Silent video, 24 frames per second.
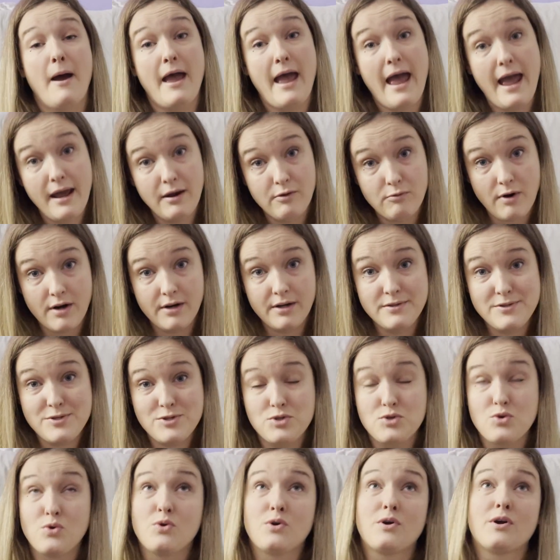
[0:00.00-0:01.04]
and run a
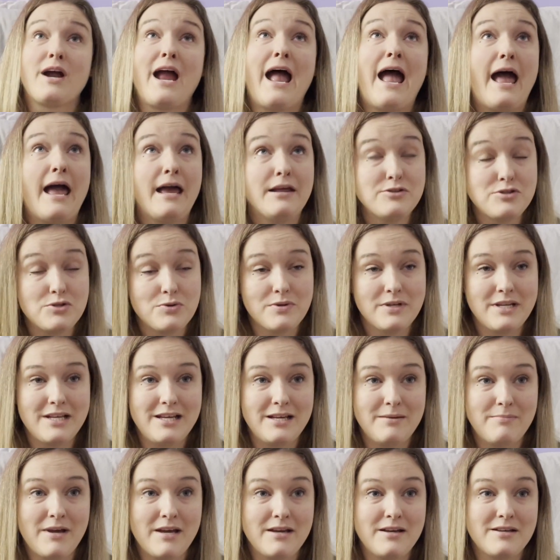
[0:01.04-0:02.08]
store and do an
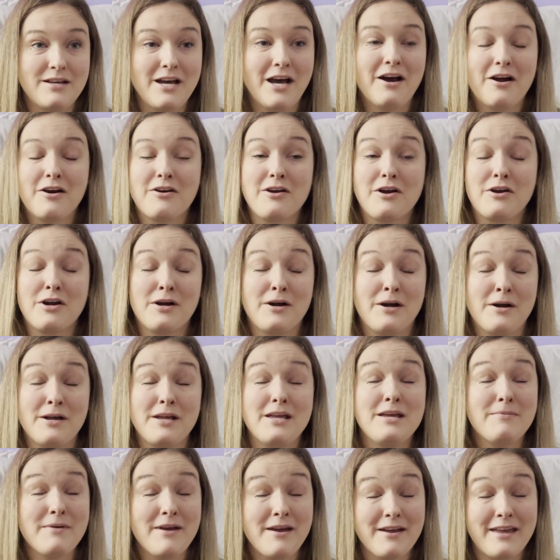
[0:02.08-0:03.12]
eBay or
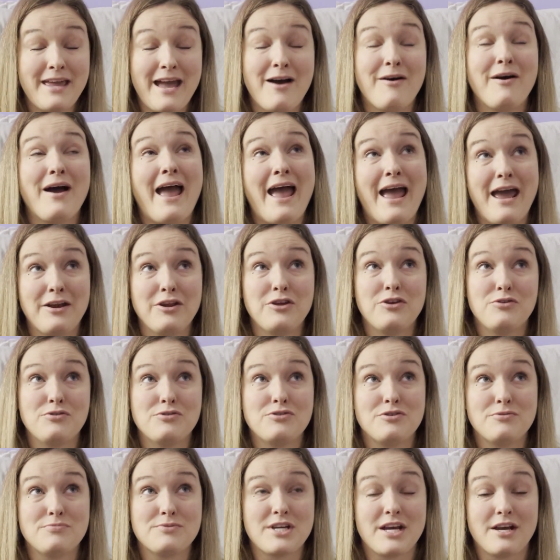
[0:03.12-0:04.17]
eBay account and a
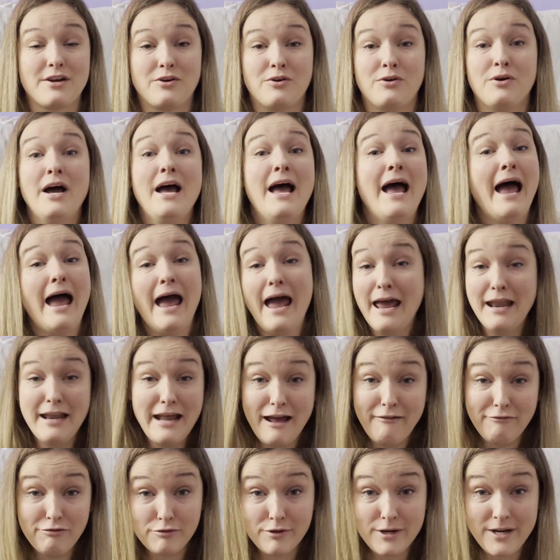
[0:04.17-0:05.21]
YouTube channel and
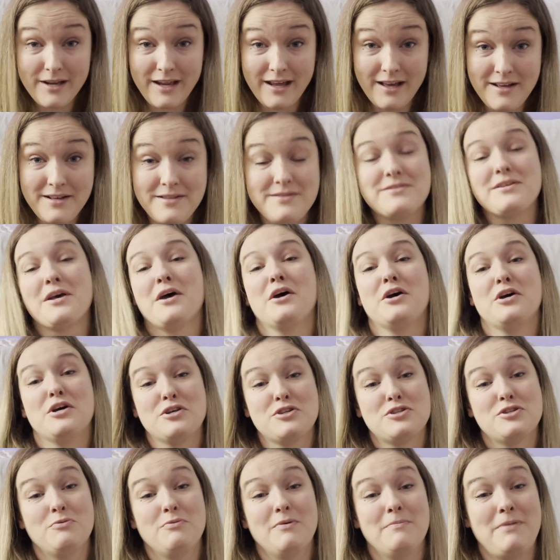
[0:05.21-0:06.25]
have 3 kids.
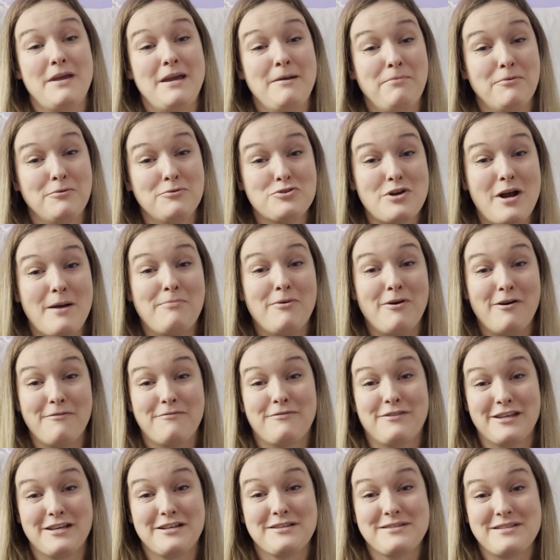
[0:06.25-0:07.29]
So when people drop off
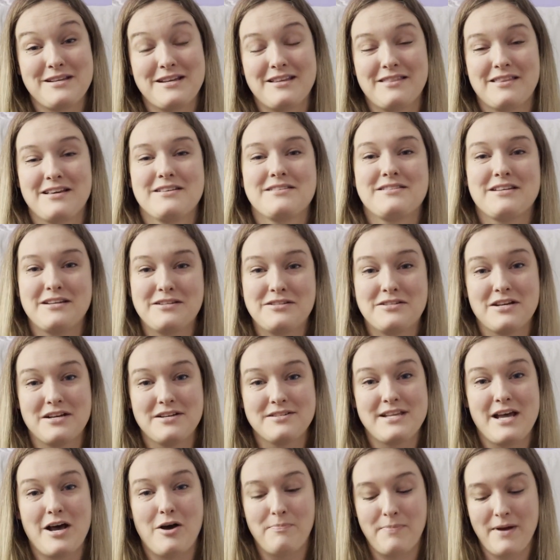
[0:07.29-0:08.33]
things like this, it
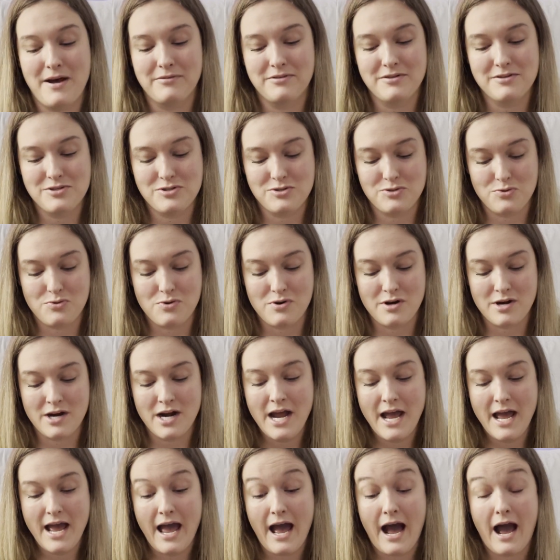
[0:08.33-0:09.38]
does help out the store,
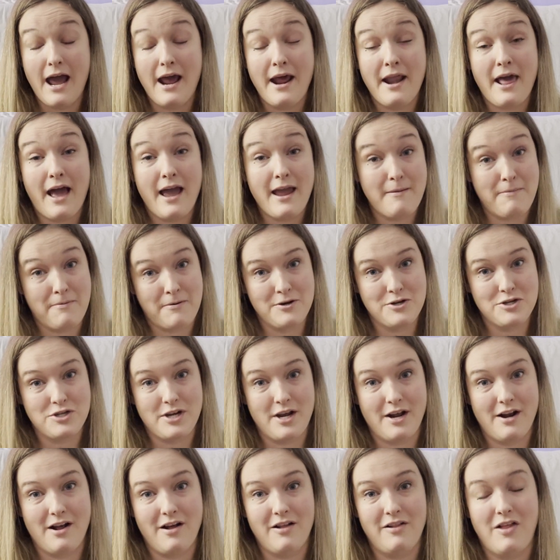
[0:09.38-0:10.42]
and I
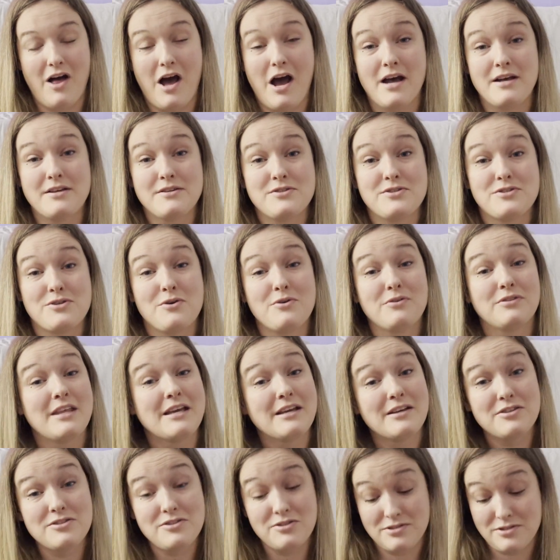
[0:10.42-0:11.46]
appreciate it a lot. So
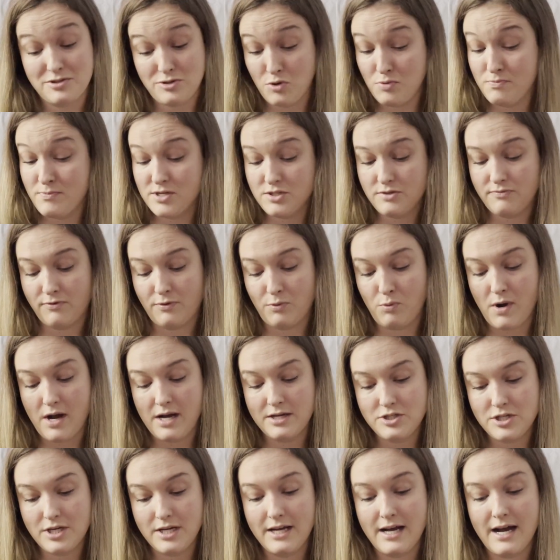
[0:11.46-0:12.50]
thanks so much for
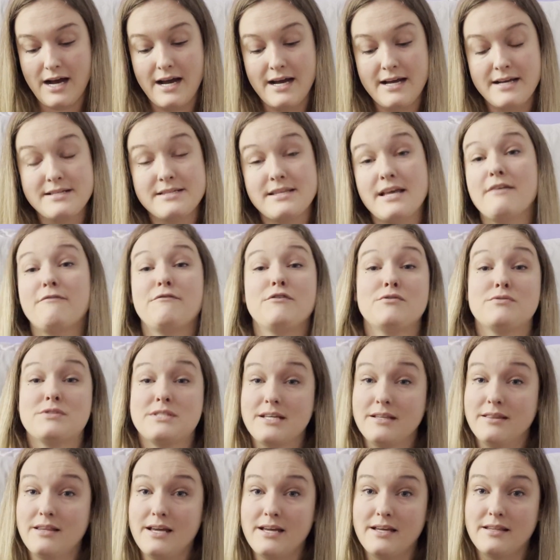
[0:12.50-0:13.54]
watching, guys. If you
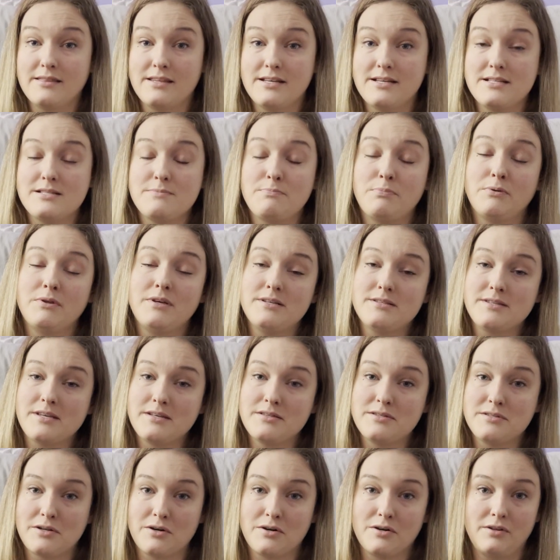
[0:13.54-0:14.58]
did like this, please
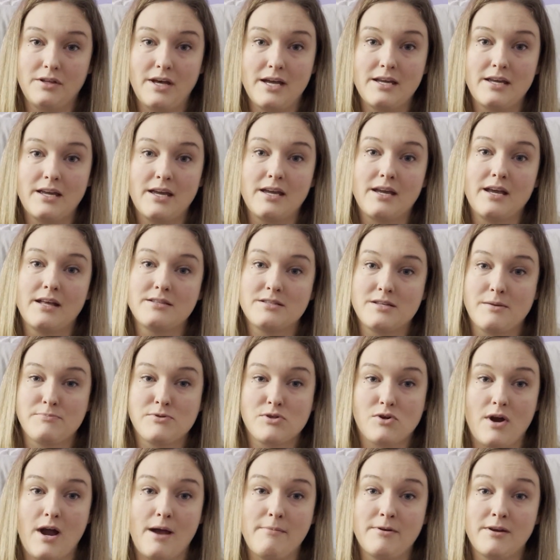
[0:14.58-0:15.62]
consider liking and
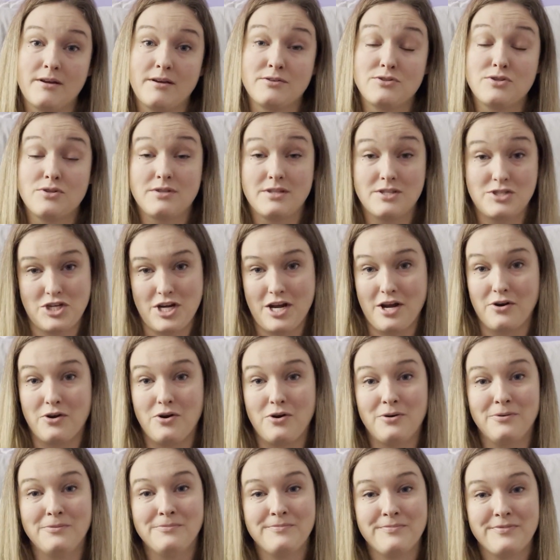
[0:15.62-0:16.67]
subscribing to the channel.